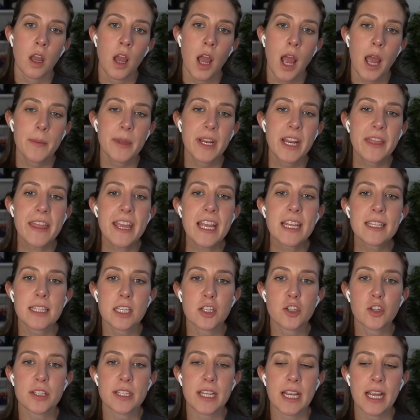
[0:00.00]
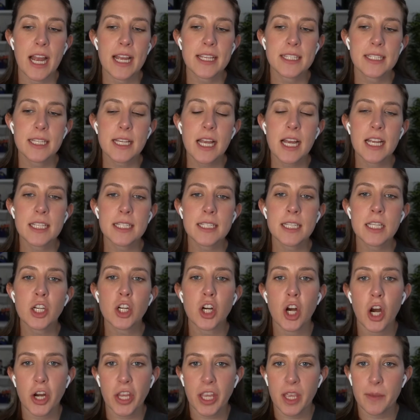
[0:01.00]
I mean, I think it's interesting. I see, I see your
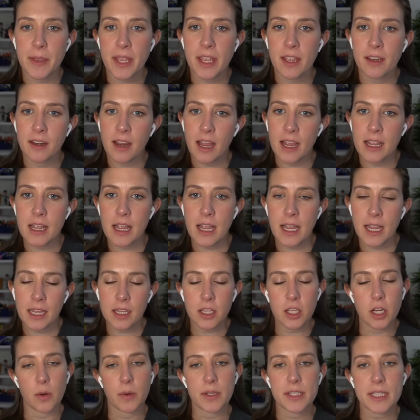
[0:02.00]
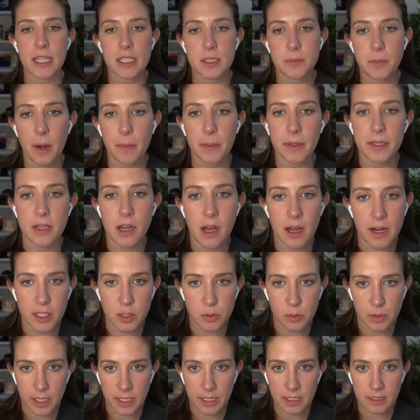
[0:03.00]
argument. I, I you know, it, it's probably not as
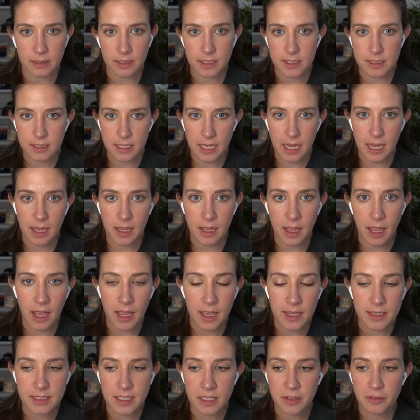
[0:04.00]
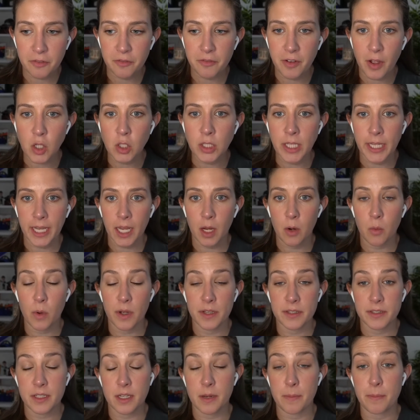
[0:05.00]
ridiculous as it felt like it
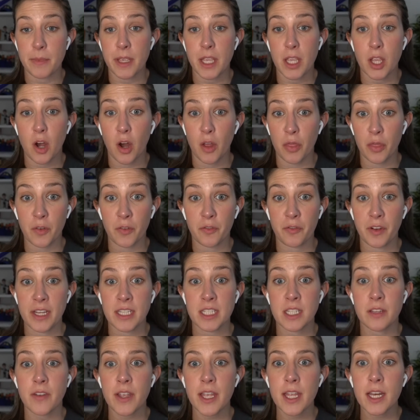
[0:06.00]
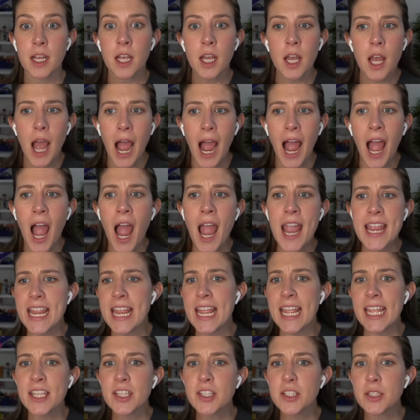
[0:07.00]
was to me on the face of it. Uh, it
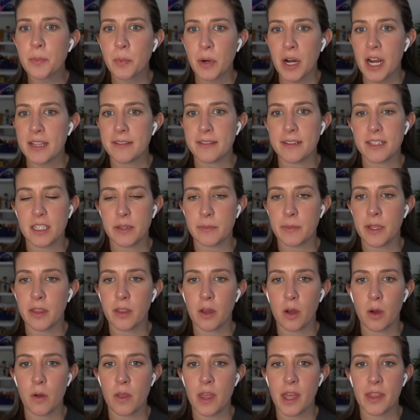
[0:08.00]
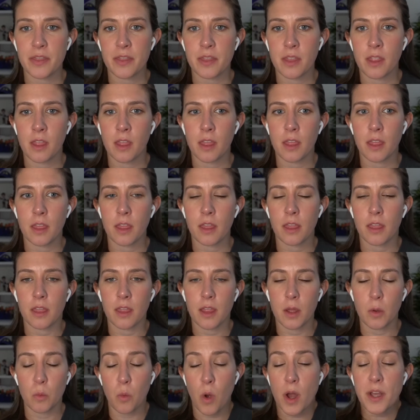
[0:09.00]
is surprising to me though that
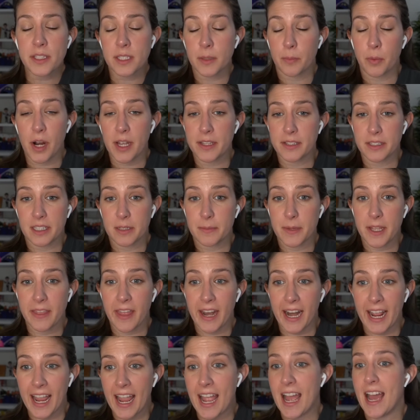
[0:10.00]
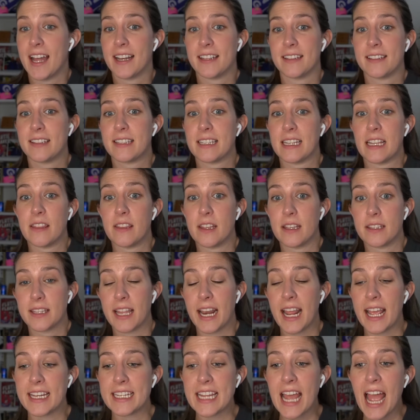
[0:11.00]
it was surprising to me that I hadn't seen this, that
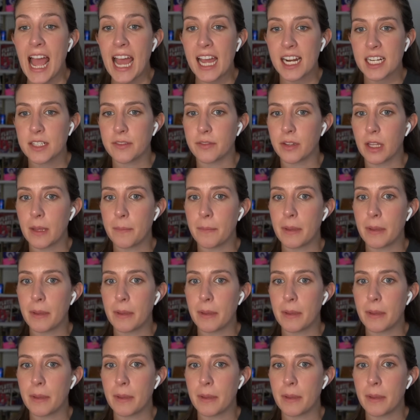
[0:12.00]
I had to actively